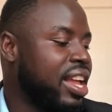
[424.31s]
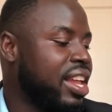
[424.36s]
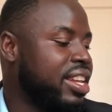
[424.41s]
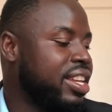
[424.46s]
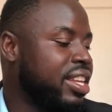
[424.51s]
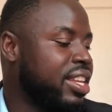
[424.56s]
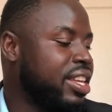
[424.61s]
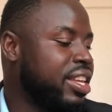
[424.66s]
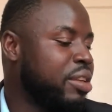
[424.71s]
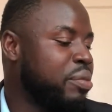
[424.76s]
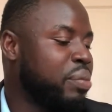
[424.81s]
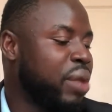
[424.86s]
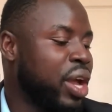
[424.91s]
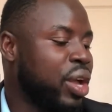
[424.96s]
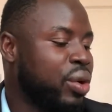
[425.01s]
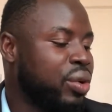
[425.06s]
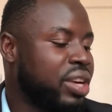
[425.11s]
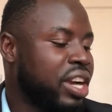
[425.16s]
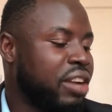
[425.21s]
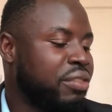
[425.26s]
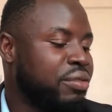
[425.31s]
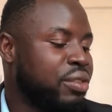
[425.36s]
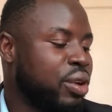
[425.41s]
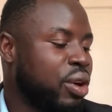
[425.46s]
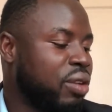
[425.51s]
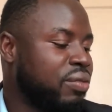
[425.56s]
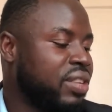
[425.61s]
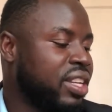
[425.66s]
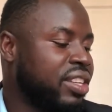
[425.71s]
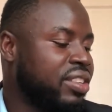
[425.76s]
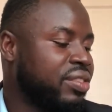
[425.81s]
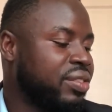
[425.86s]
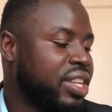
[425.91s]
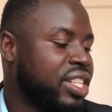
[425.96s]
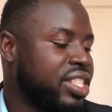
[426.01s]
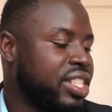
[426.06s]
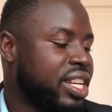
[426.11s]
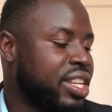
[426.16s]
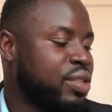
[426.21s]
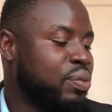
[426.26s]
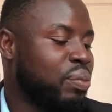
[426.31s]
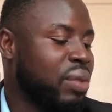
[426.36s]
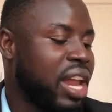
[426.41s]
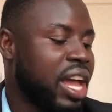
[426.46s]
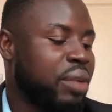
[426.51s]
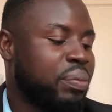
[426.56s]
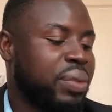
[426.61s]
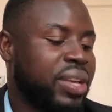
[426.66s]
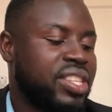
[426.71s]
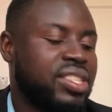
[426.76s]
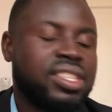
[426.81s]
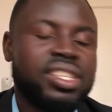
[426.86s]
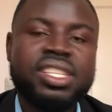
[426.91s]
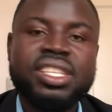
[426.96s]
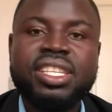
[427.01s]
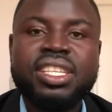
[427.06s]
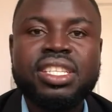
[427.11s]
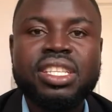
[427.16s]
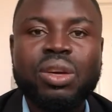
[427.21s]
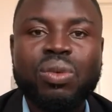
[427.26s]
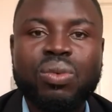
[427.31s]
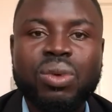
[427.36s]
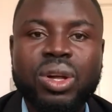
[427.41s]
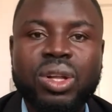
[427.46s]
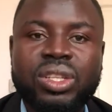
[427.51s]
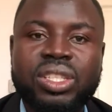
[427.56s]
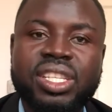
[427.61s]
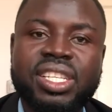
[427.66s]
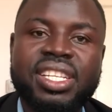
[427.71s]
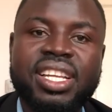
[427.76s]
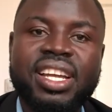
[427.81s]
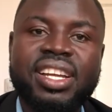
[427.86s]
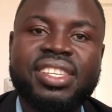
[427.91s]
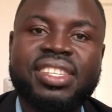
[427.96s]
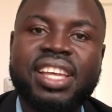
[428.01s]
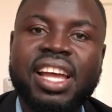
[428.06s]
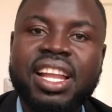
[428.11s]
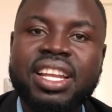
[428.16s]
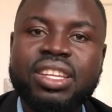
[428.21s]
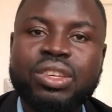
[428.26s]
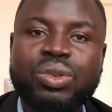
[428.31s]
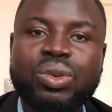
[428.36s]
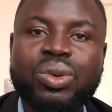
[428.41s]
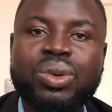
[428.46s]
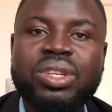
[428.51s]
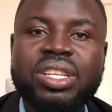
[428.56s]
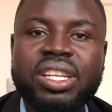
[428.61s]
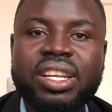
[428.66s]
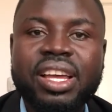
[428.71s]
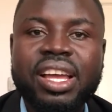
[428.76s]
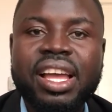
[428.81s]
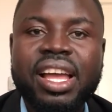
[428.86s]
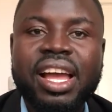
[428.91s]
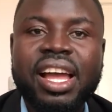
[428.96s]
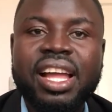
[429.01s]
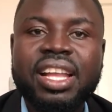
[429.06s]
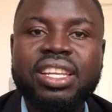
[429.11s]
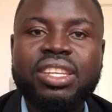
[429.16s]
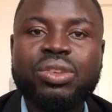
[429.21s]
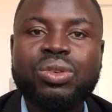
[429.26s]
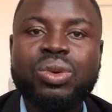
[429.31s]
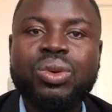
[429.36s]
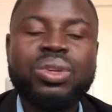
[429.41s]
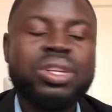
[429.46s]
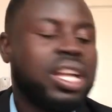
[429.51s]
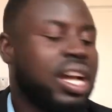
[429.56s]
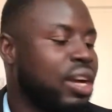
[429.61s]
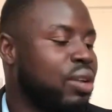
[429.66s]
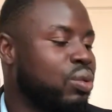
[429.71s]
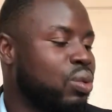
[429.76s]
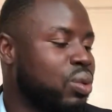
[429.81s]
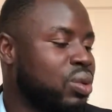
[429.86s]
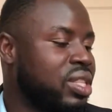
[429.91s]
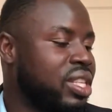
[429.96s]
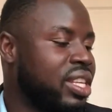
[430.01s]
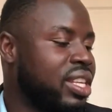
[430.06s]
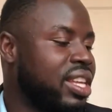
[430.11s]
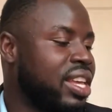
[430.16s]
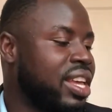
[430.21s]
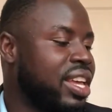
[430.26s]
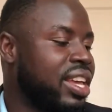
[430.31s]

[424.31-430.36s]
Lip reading: The biography of the richest black person in the world, that is Aliko Dangote.